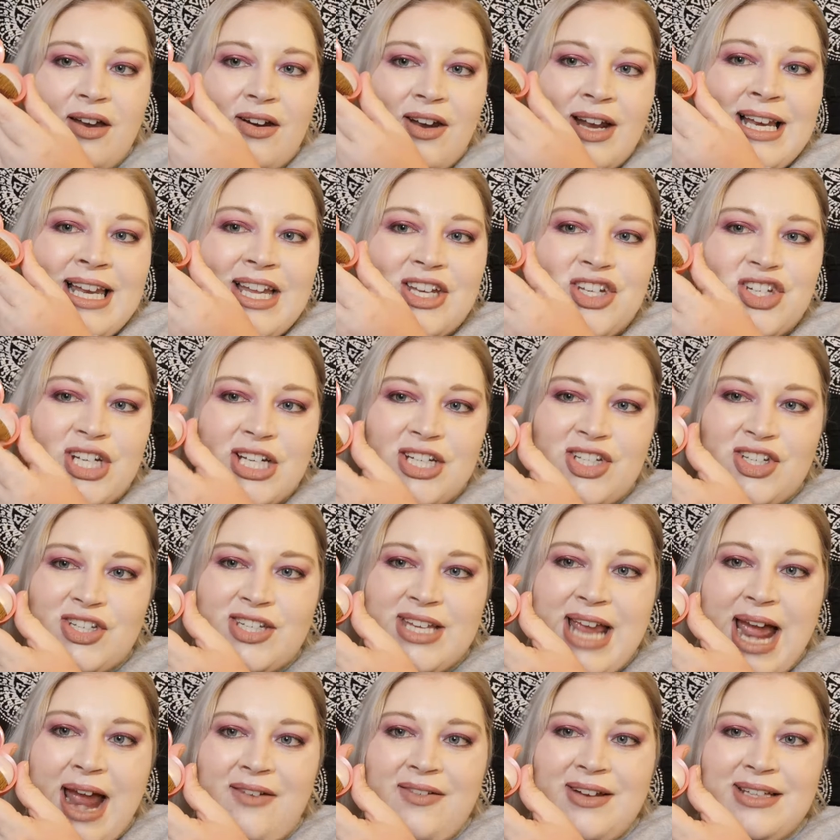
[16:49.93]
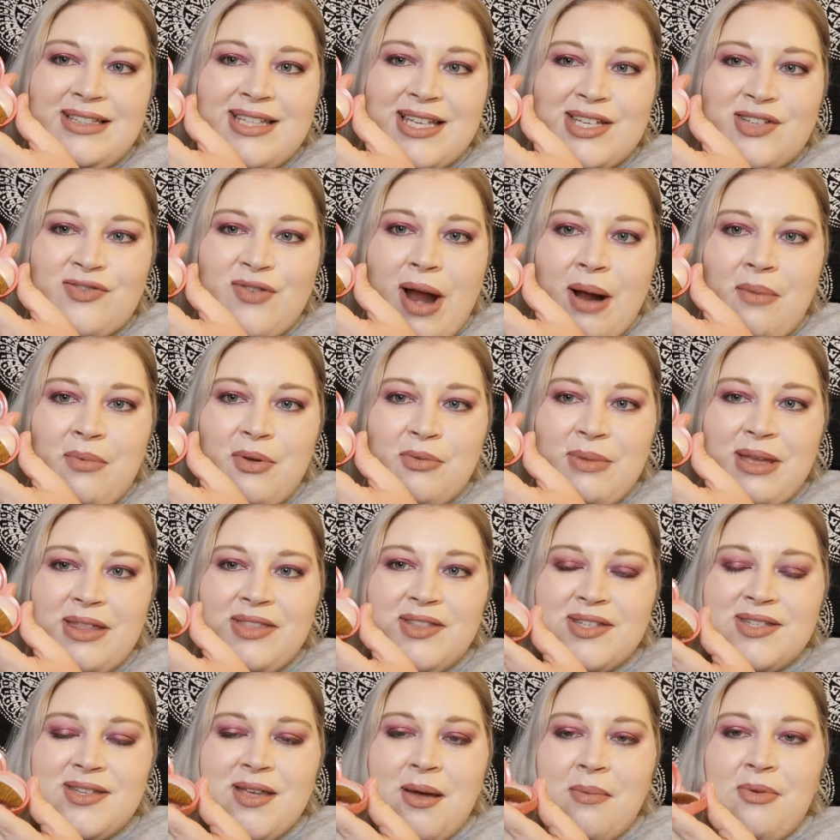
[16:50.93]
and I literally just carried this around with me in
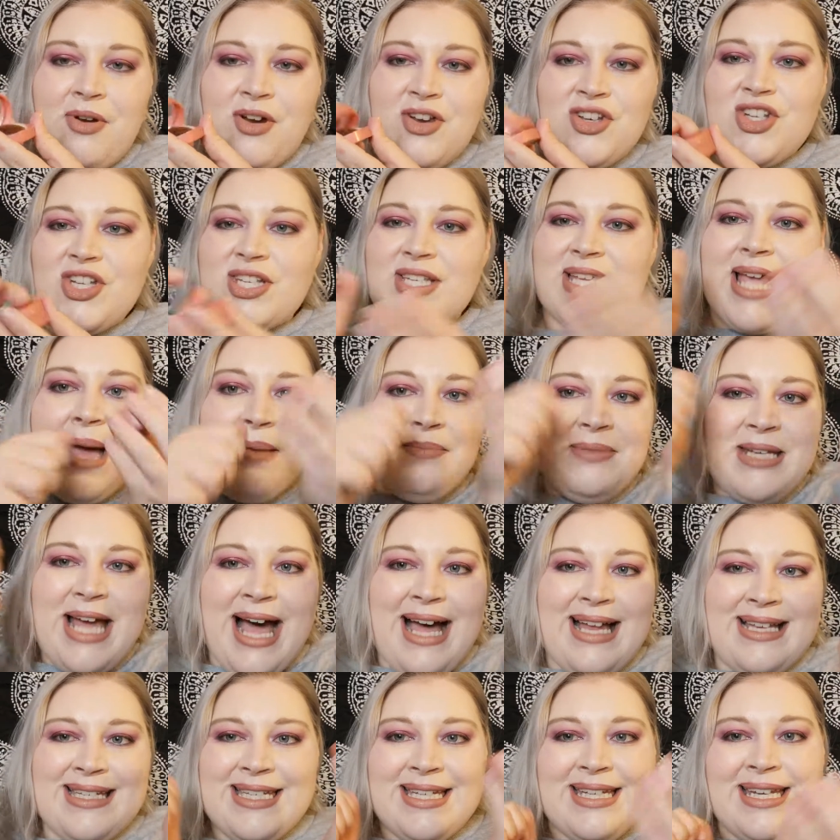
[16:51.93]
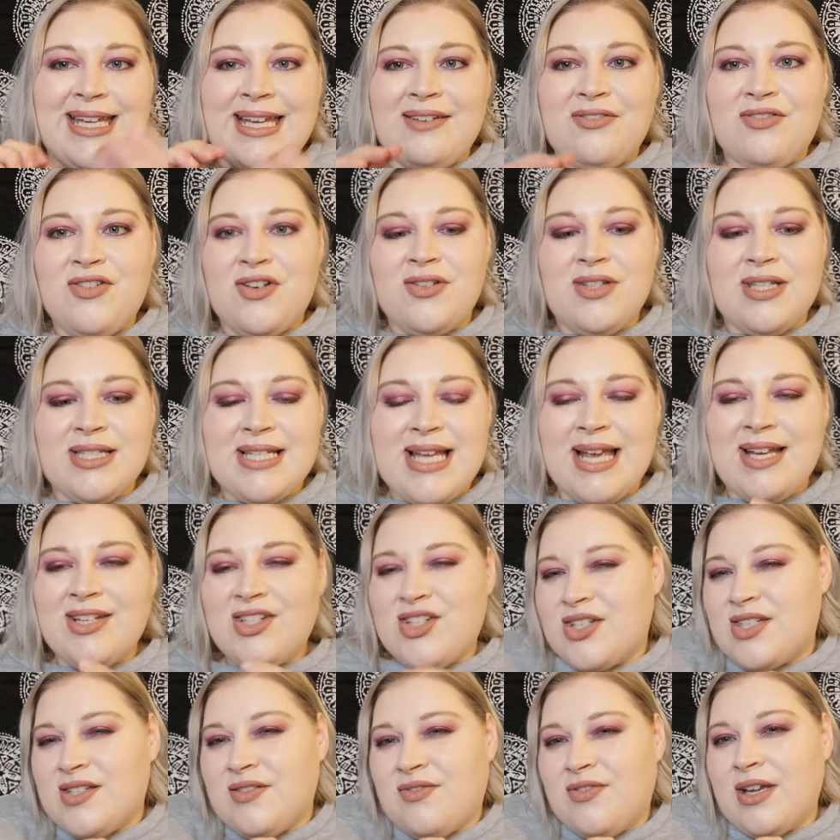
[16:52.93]
the summer and just kept adding it through the day
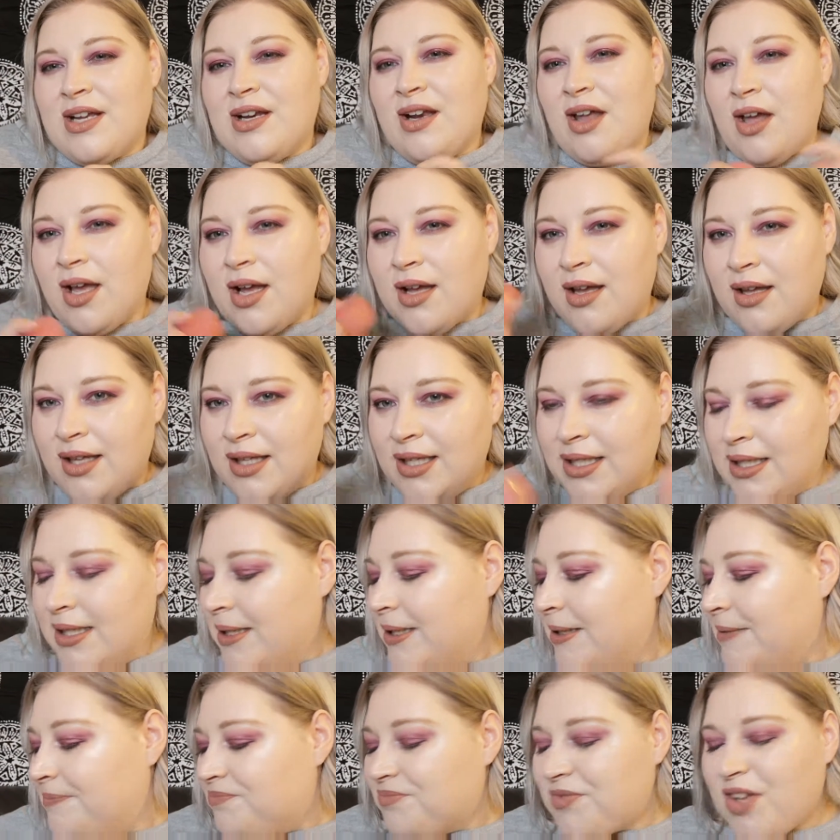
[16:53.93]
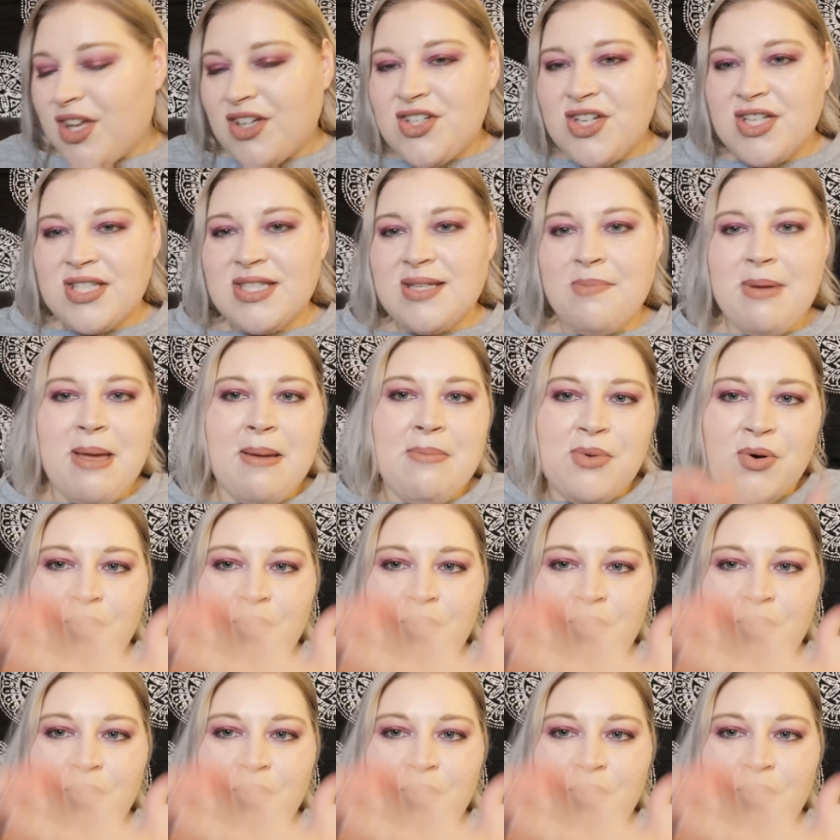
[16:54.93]
just to feel like just a bit